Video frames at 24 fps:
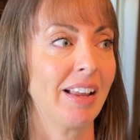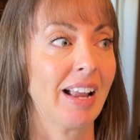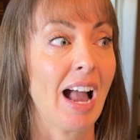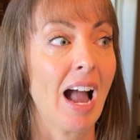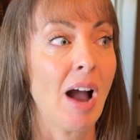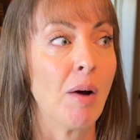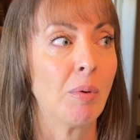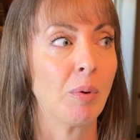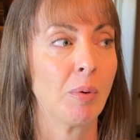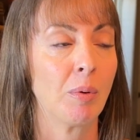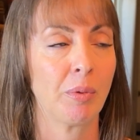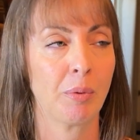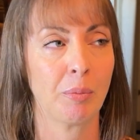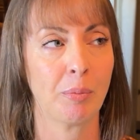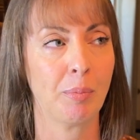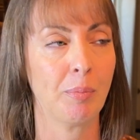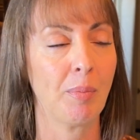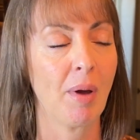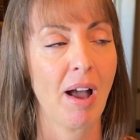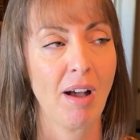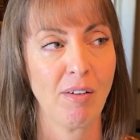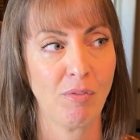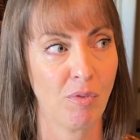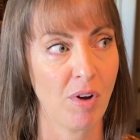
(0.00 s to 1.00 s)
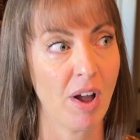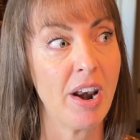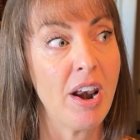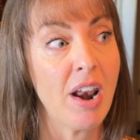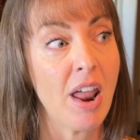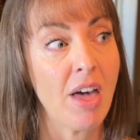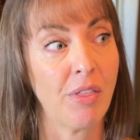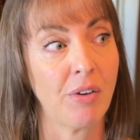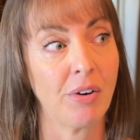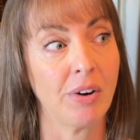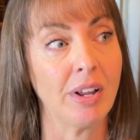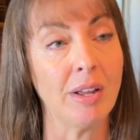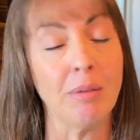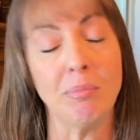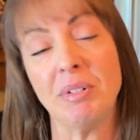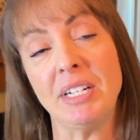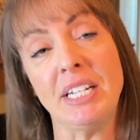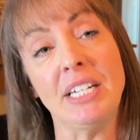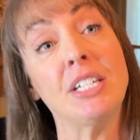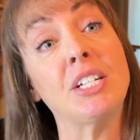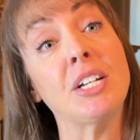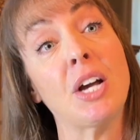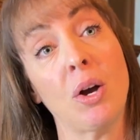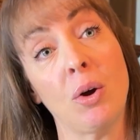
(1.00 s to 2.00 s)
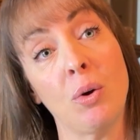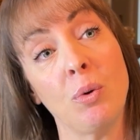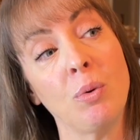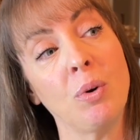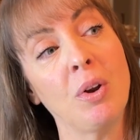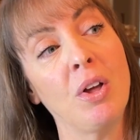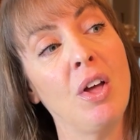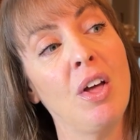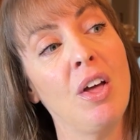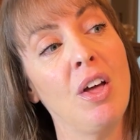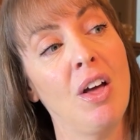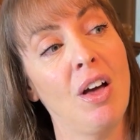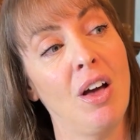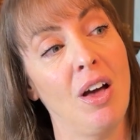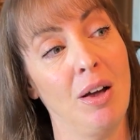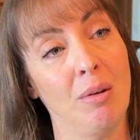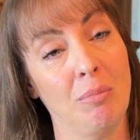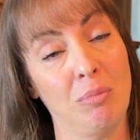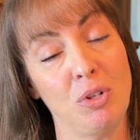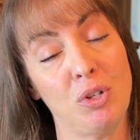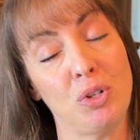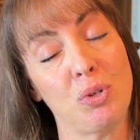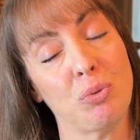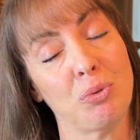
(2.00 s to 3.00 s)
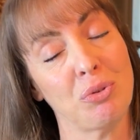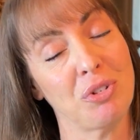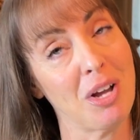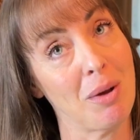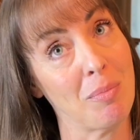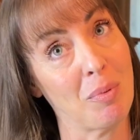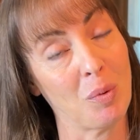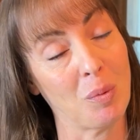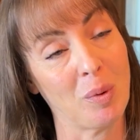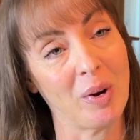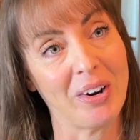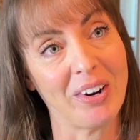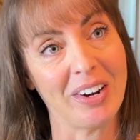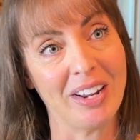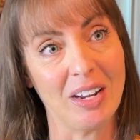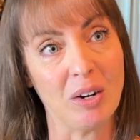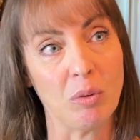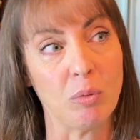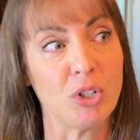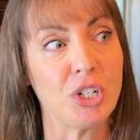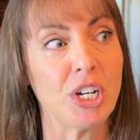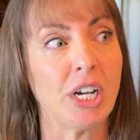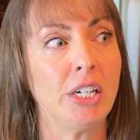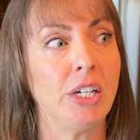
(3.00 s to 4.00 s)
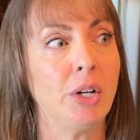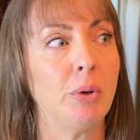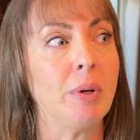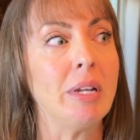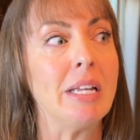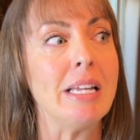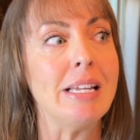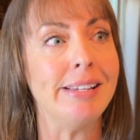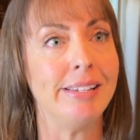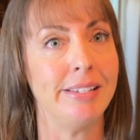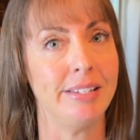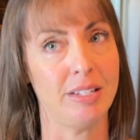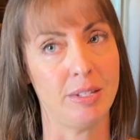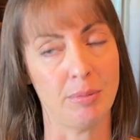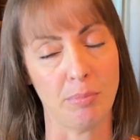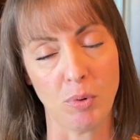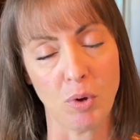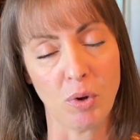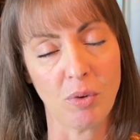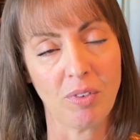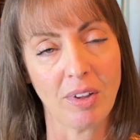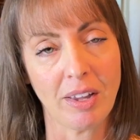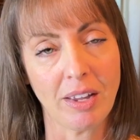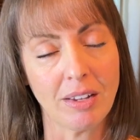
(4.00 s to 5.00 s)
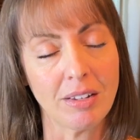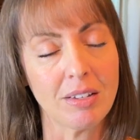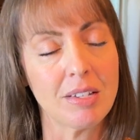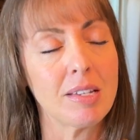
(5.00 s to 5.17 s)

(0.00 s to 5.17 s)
I would rather have another empty tote to store Tupperware in, which I know is moving.